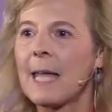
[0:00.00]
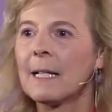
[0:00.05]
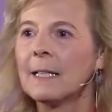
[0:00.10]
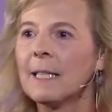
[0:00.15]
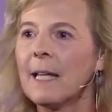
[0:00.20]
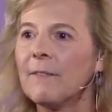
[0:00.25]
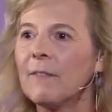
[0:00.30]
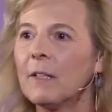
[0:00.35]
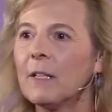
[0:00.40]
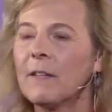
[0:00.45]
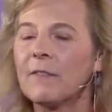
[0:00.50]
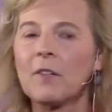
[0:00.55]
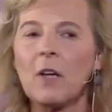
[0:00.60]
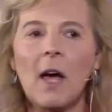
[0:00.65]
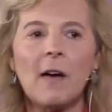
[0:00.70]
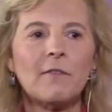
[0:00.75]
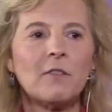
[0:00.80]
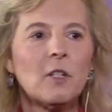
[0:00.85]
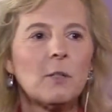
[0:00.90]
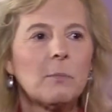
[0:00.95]
at a level of
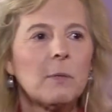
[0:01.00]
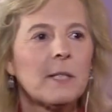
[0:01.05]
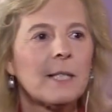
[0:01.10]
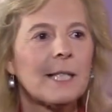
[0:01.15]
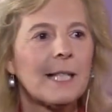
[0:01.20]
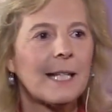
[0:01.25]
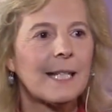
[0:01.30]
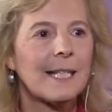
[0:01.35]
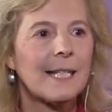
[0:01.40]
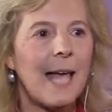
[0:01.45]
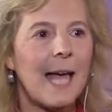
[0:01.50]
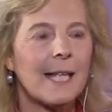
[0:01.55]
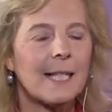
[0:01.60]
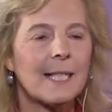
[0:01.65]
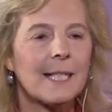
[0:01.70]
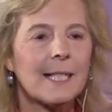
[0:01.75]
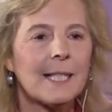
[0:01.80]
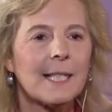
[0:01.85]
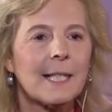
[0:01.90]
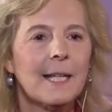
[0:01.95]
comfortable
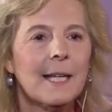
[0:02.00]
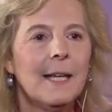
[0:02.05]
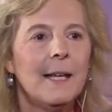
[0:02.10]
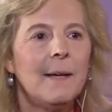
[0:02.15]
success,